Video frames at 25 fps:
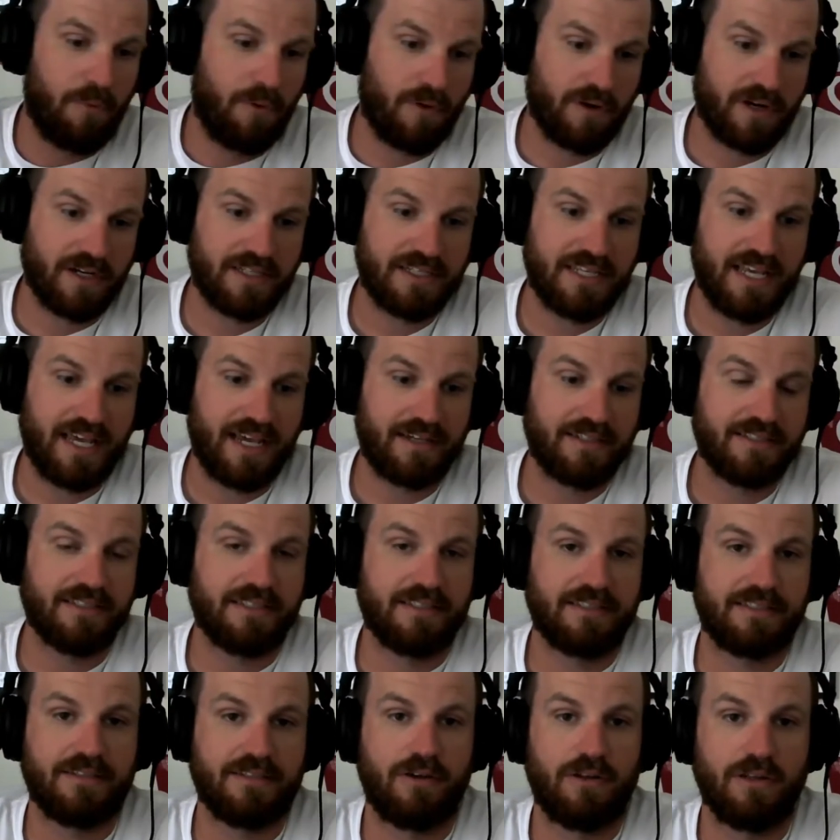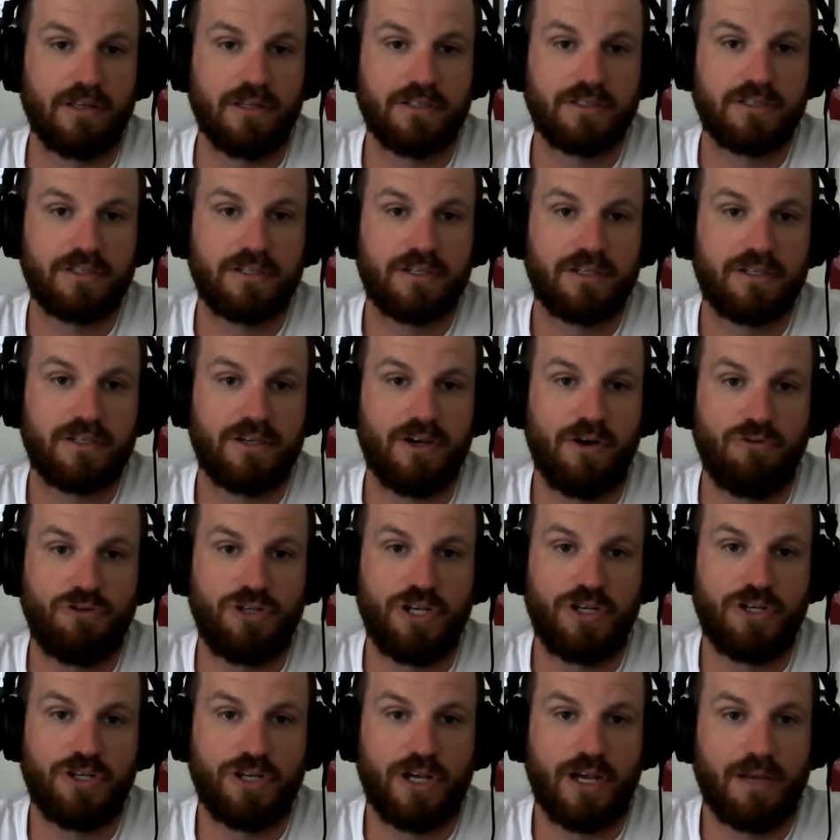board in Texas, all this
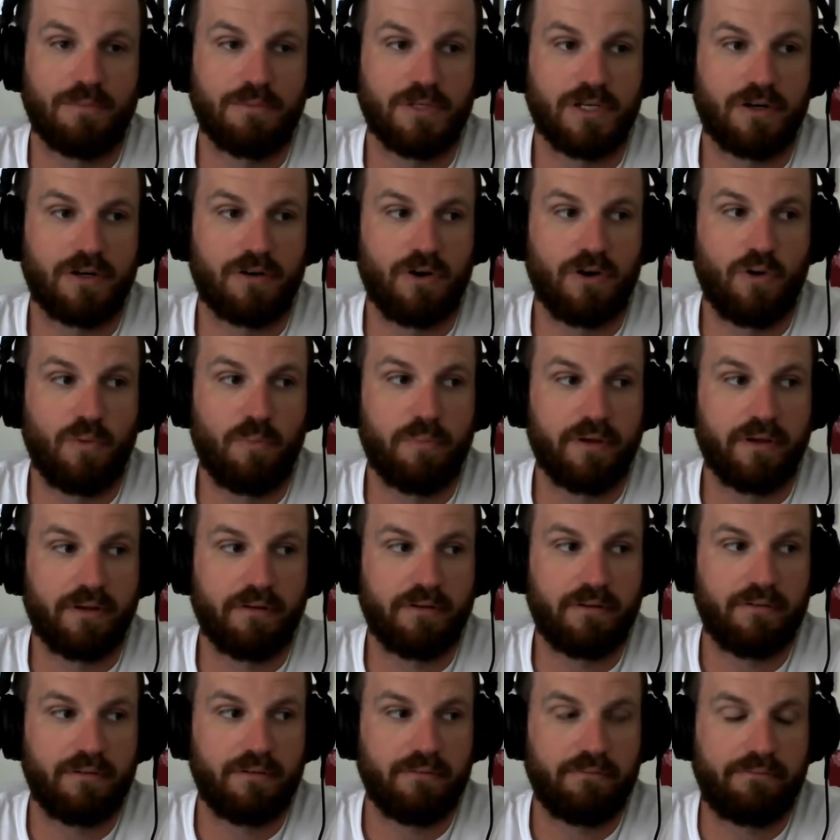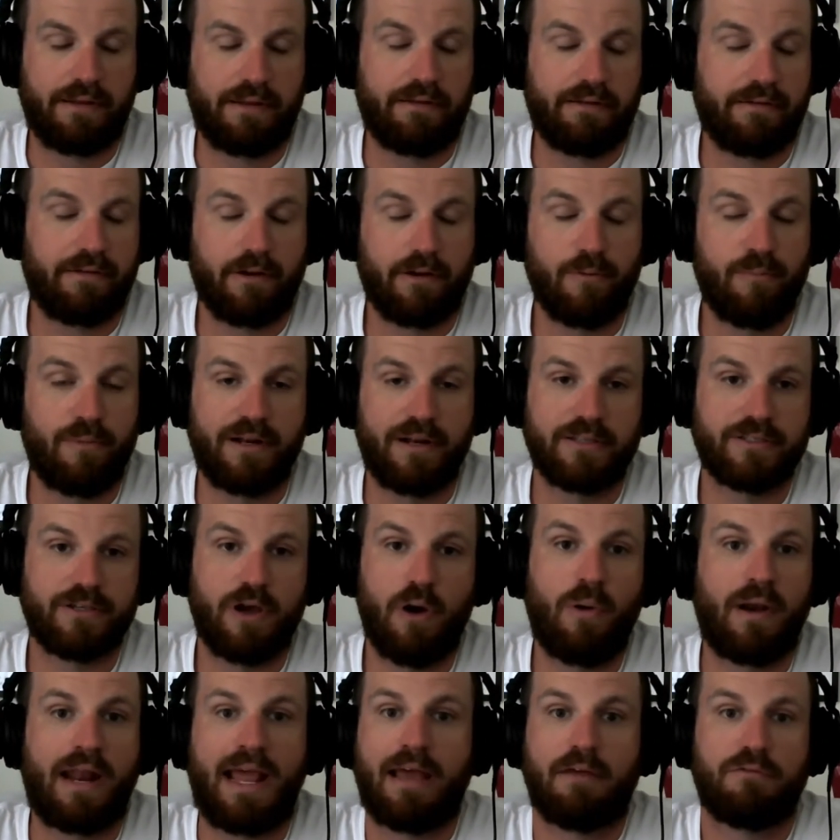coaching jobs that are open, and nobody's
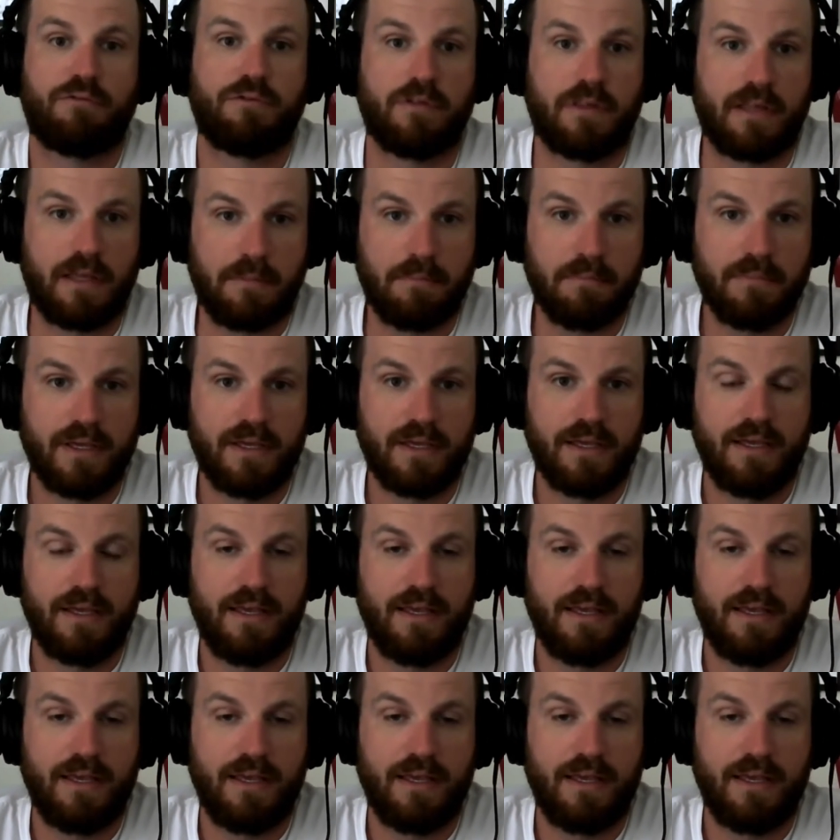going after them.